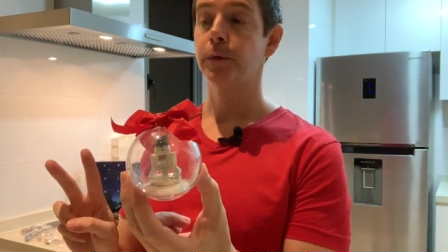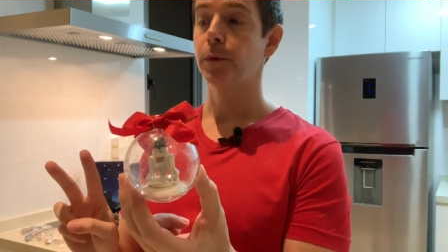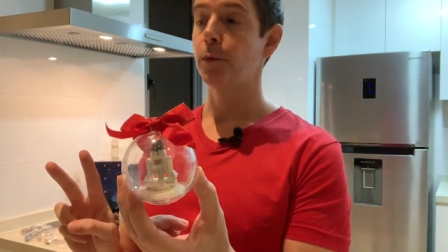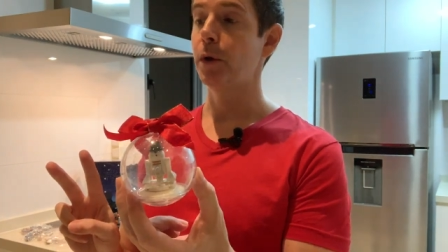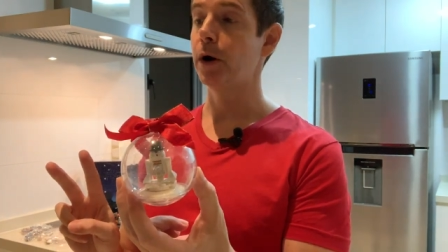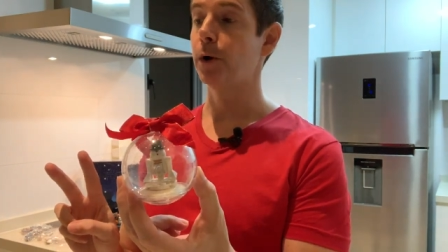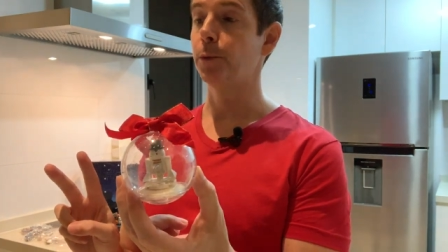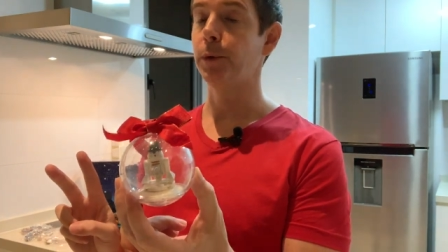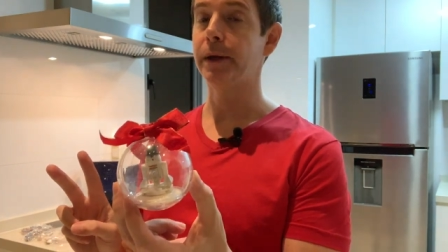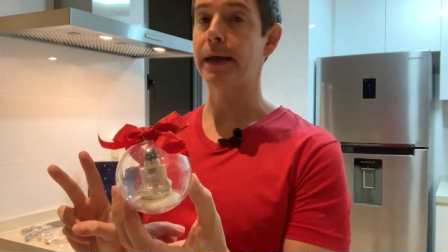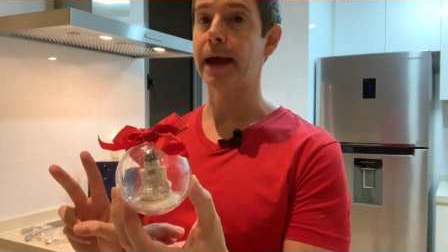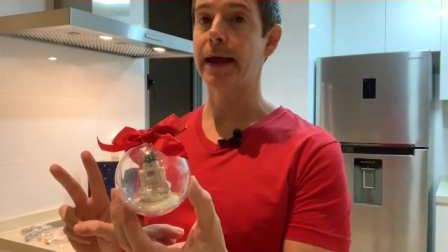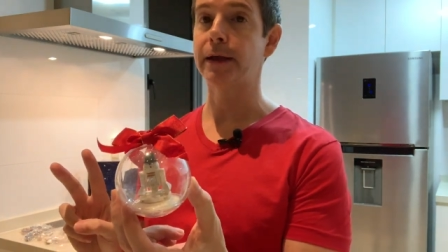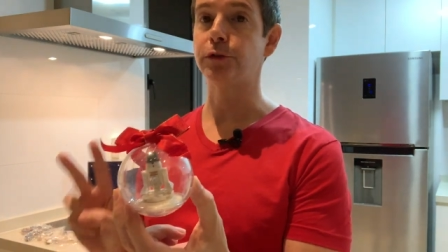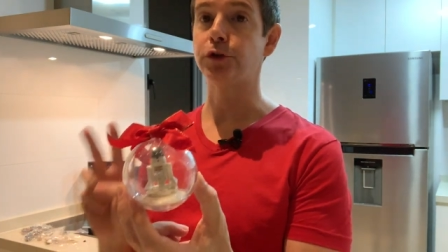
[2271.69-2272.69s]
where we
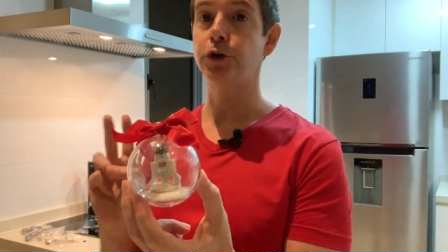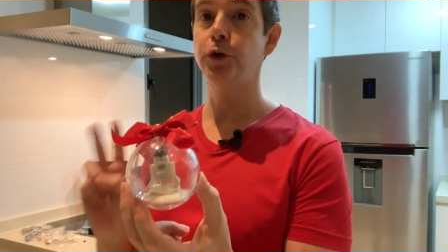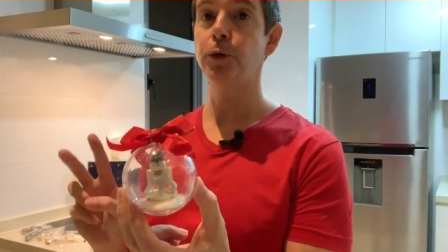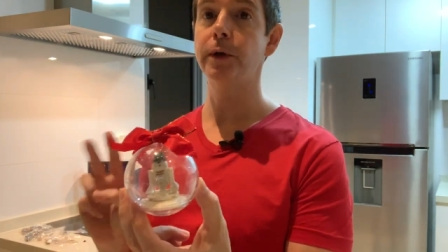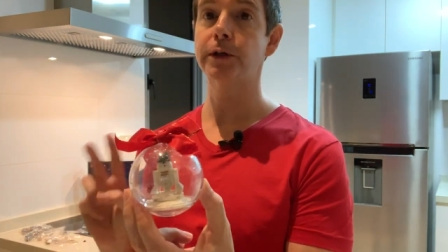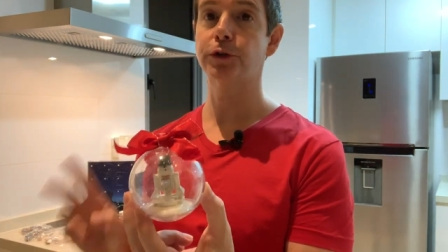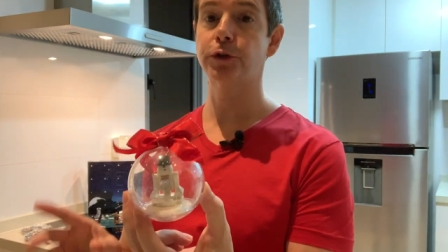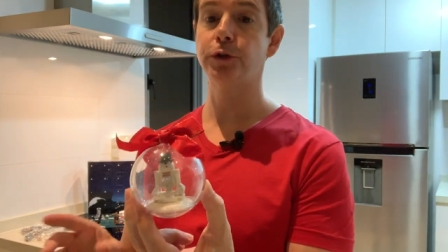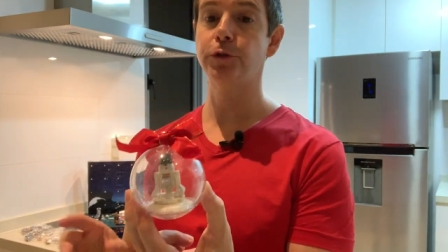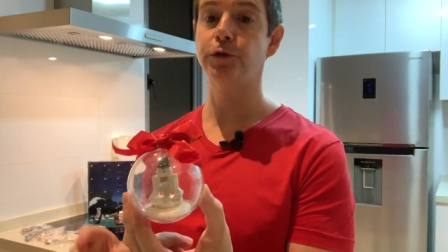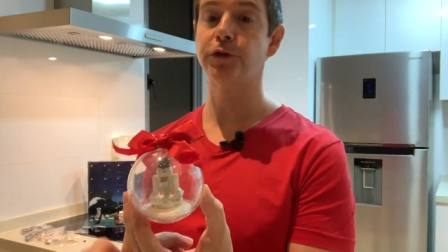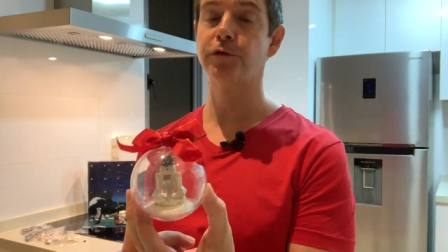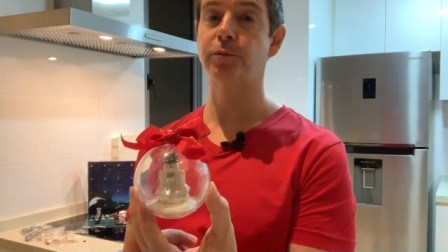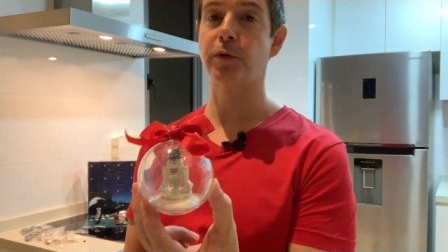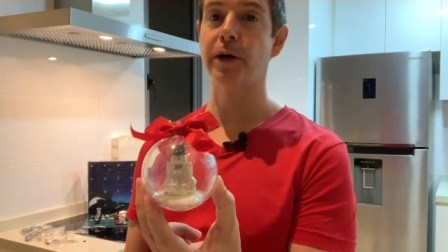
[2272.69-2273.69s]
had two
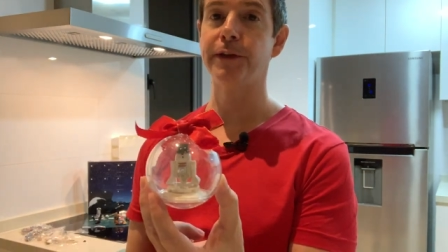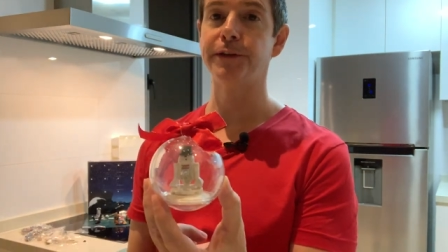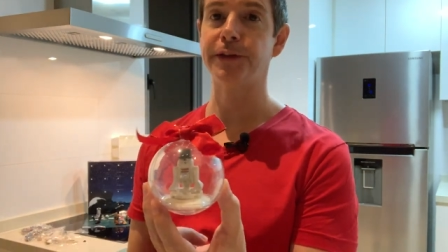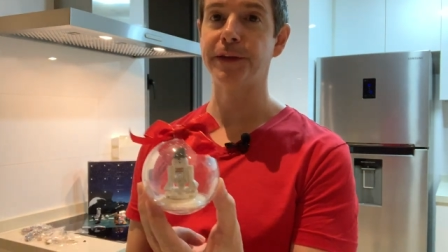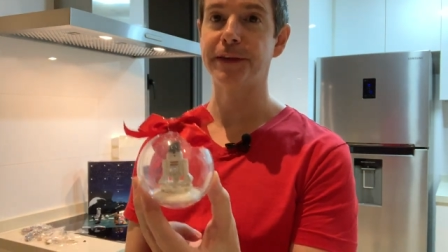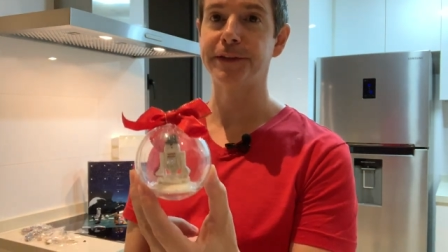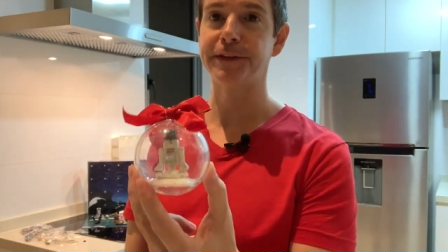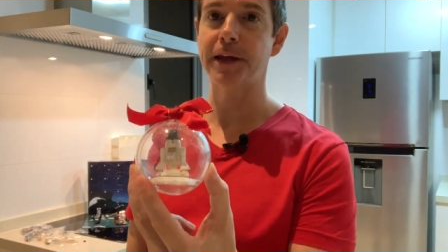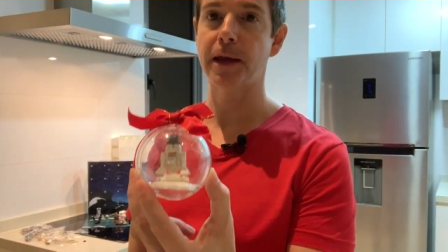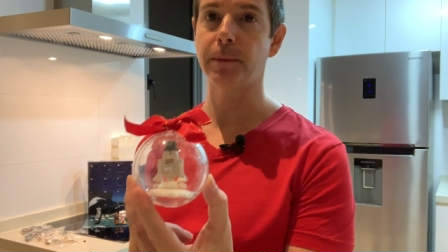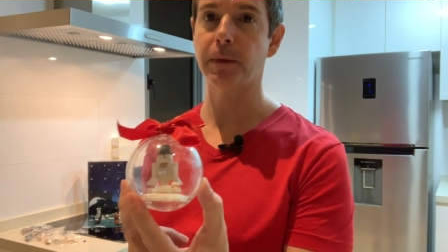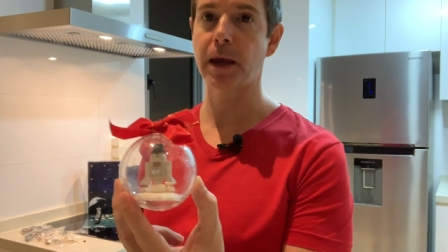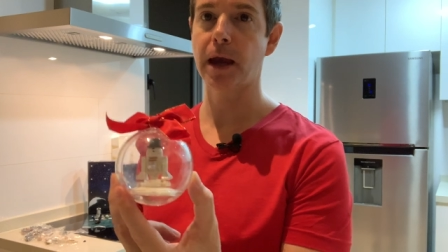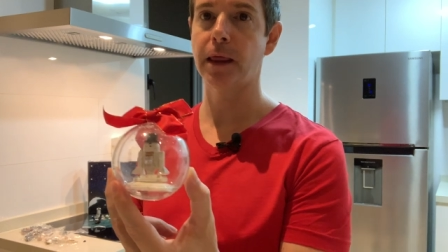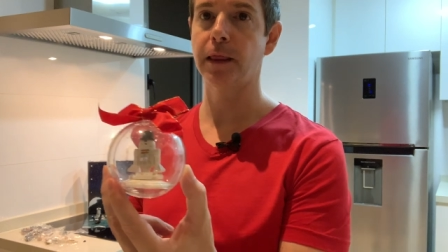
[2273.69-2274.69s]
exclusive prints in the same
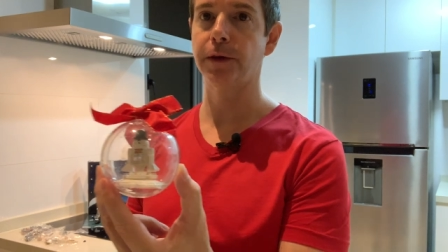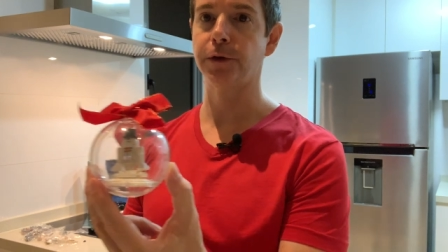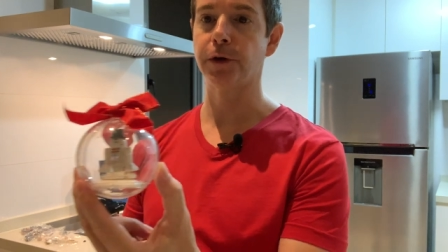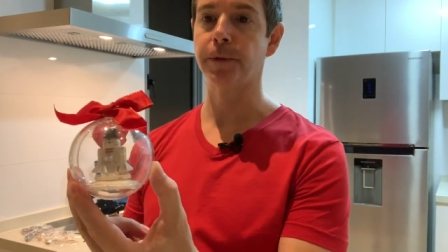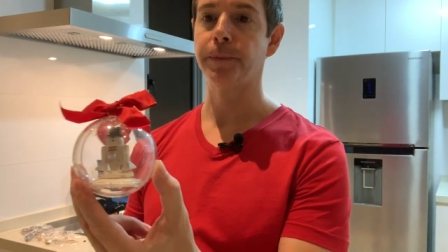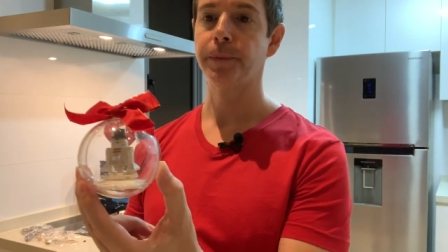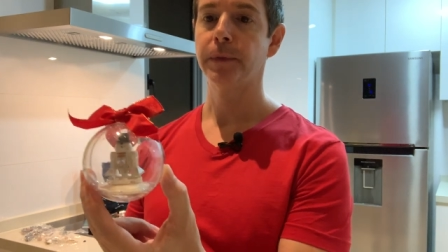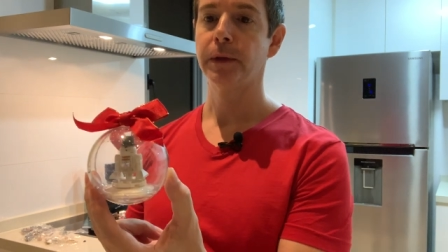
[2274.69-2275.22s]
calendar.